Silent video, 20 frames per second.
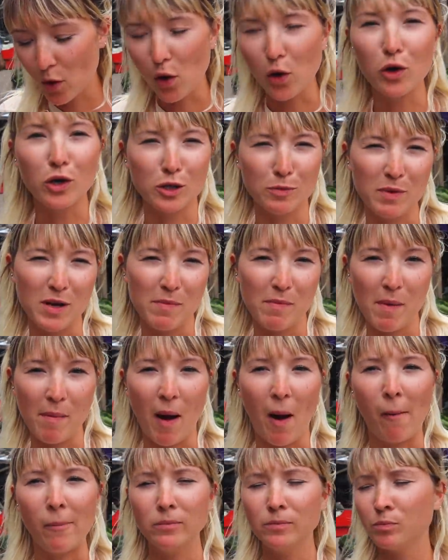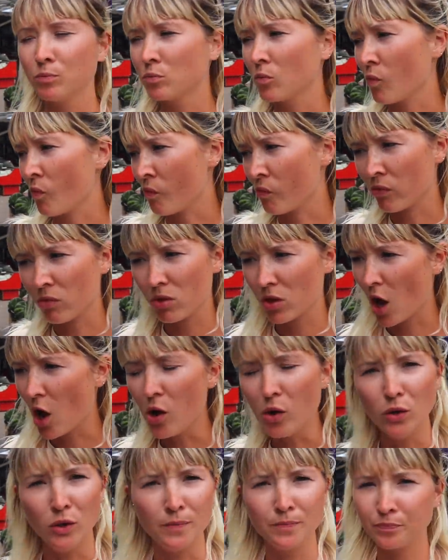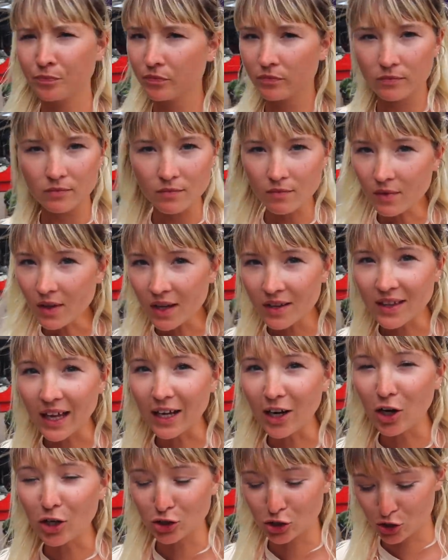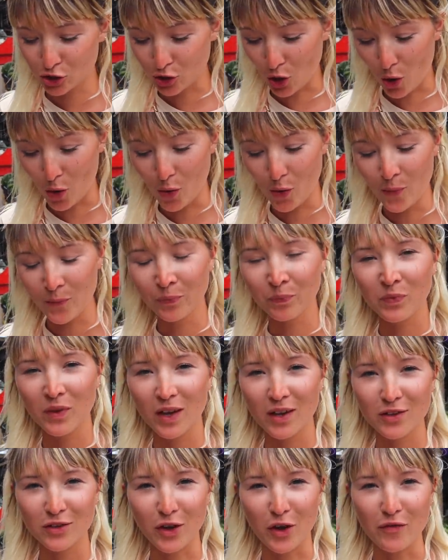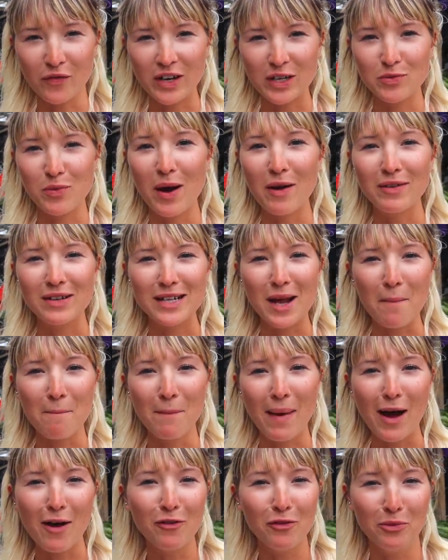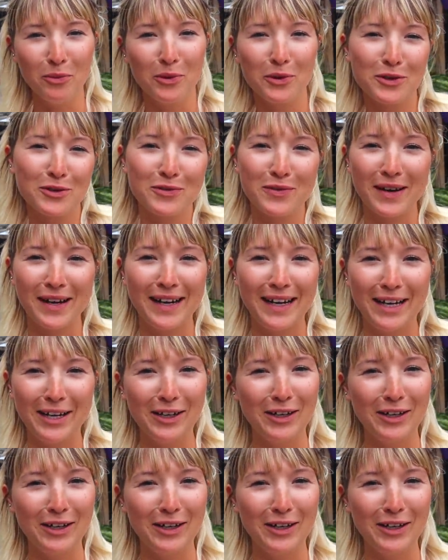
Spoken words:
Got a bit of pip out. No. They are so, so fresh. Wow, it's like mouth-wateringly